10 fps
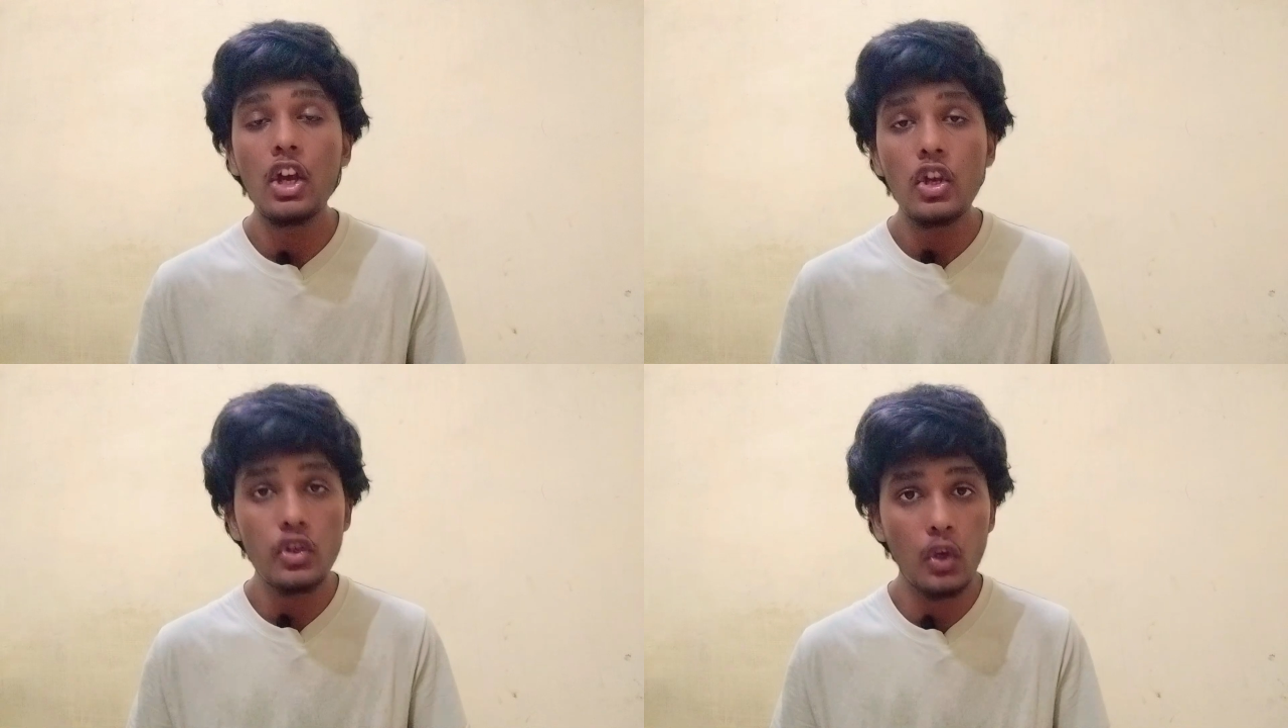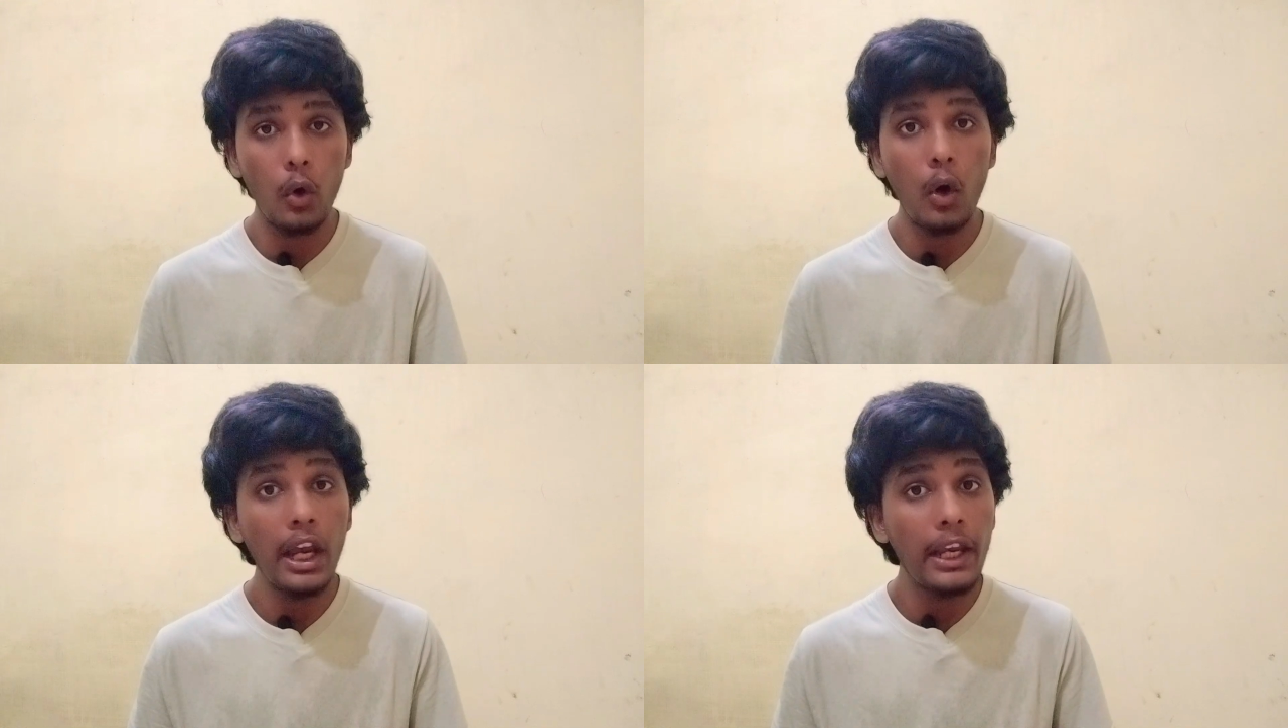
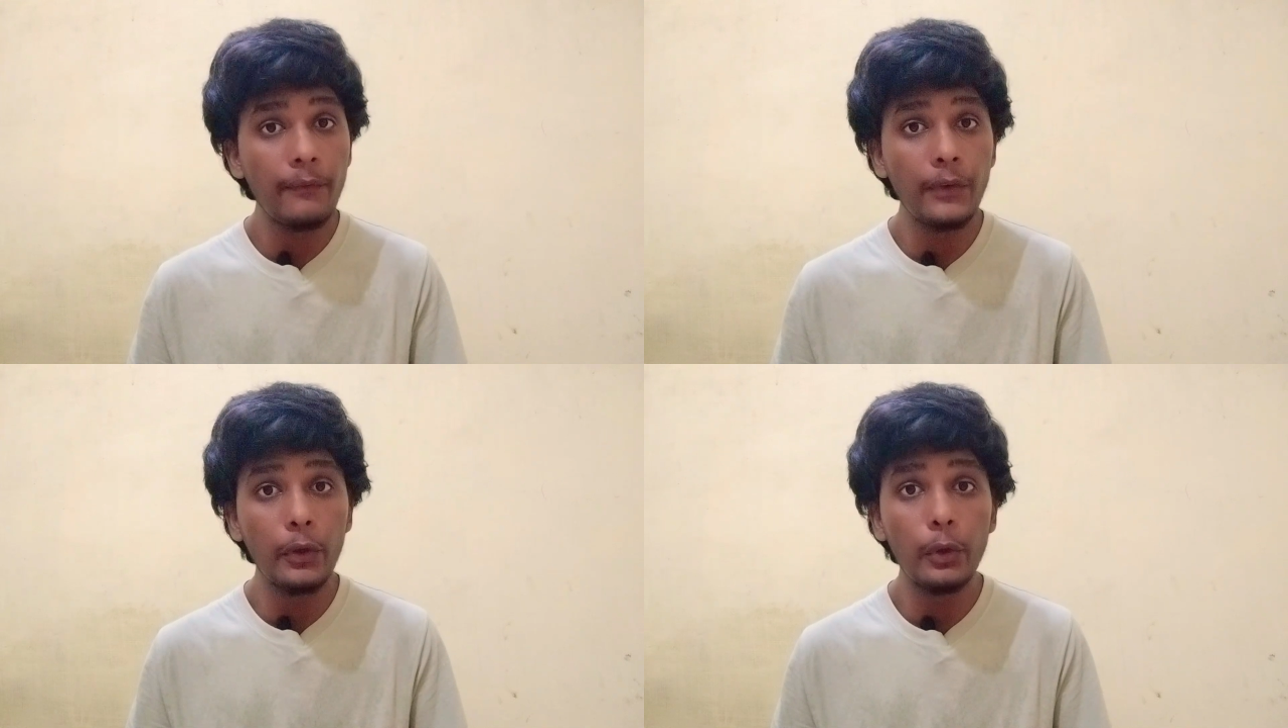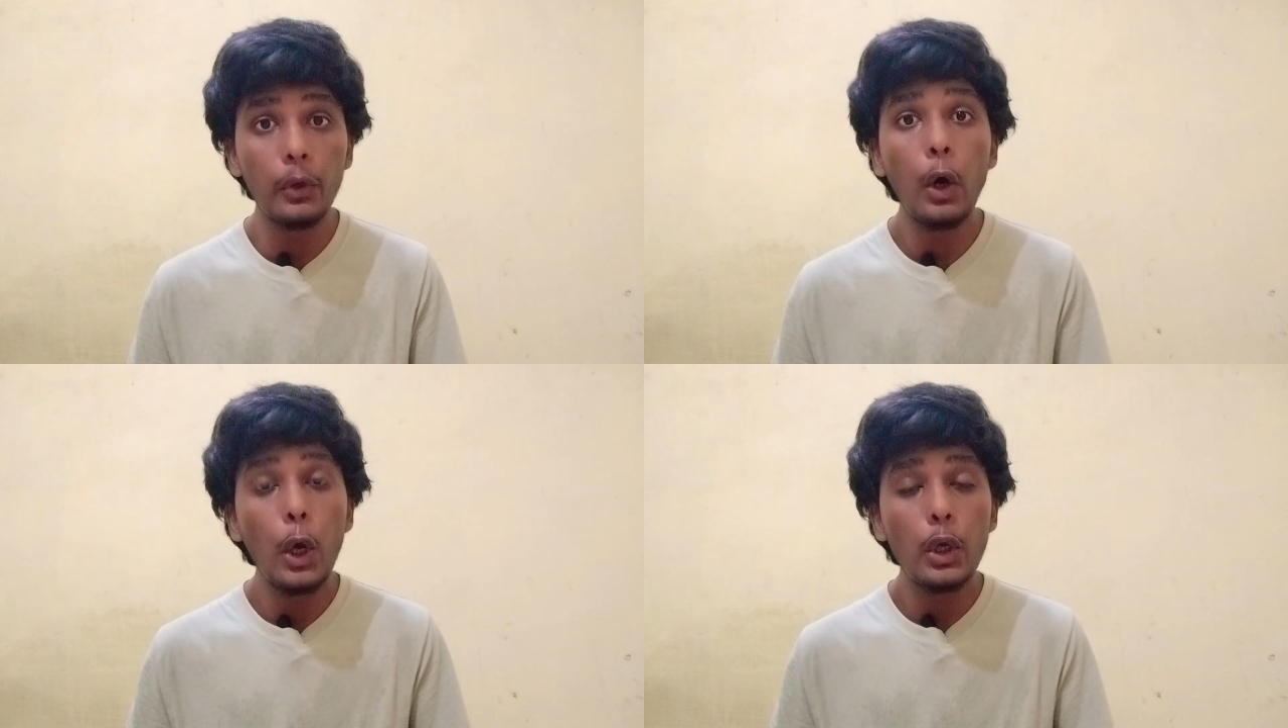So, if you
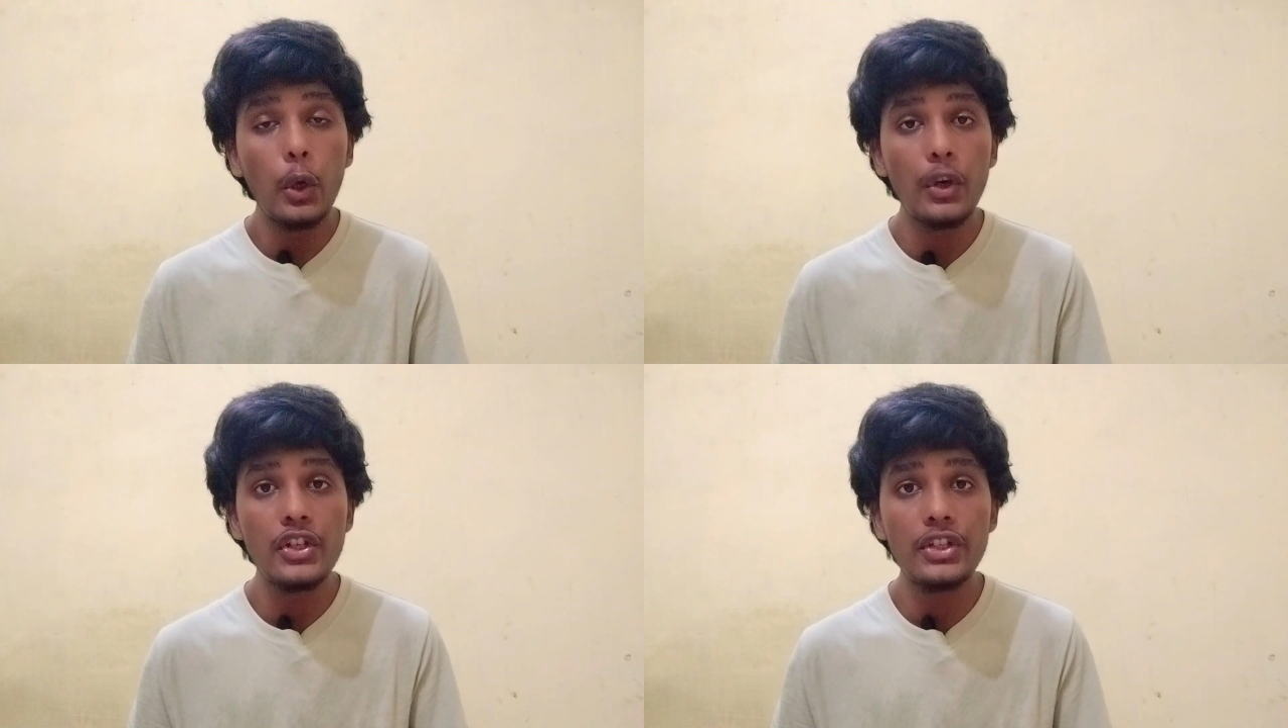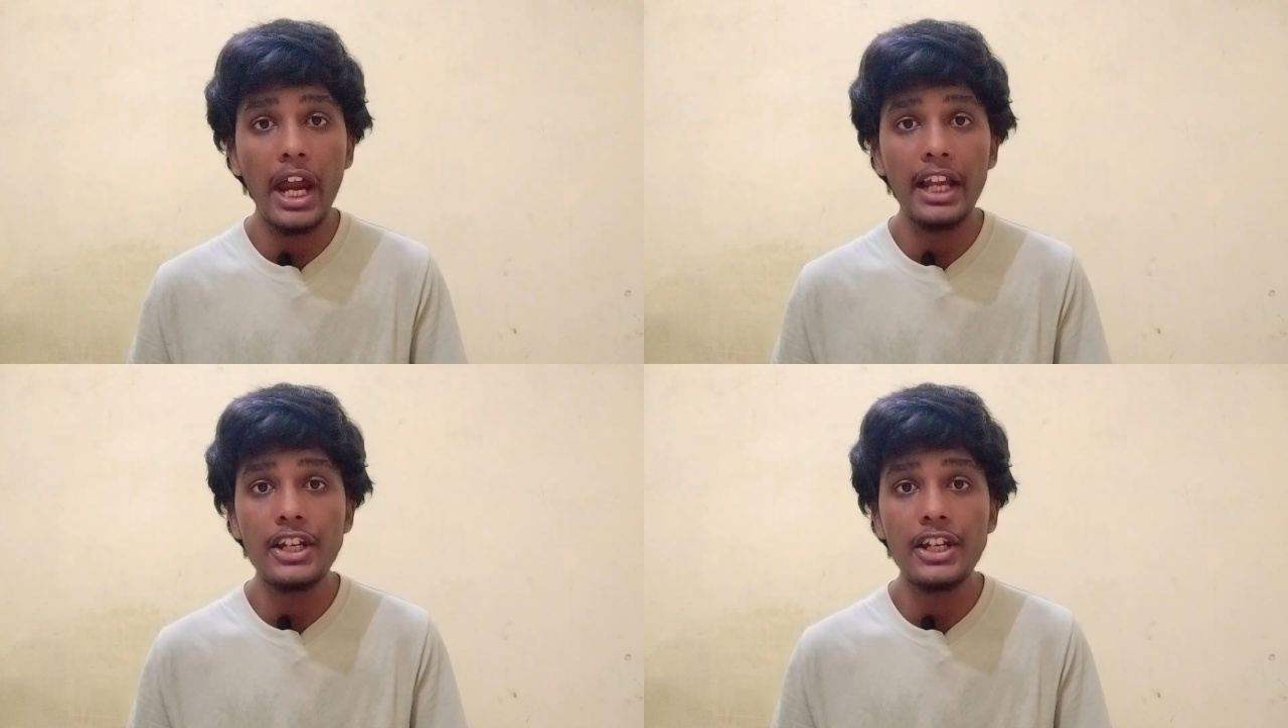do, you instantly